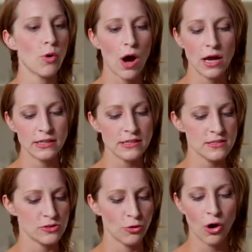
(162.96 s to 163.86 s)
no
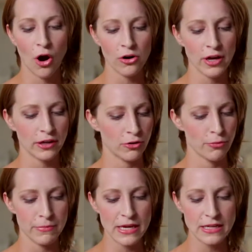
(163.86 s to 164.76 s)
onions, no garlic, no
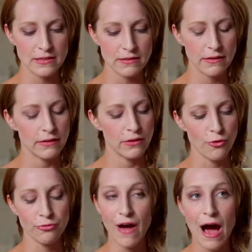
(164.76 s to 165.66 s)
meat, no
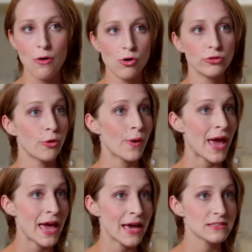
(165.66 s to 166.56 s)
fowl, no
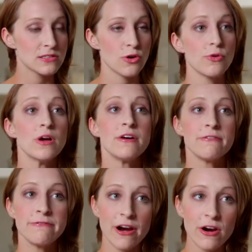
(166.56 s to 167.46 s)
eggs. So
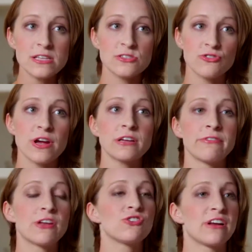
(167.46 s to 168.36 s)
very strict
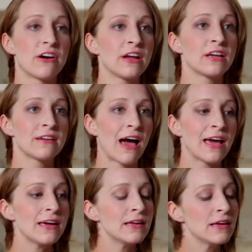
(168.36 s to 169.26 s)
vegetarian
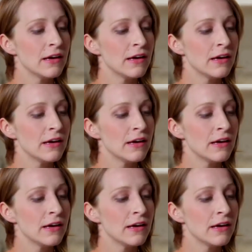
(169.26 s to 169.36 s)
diet,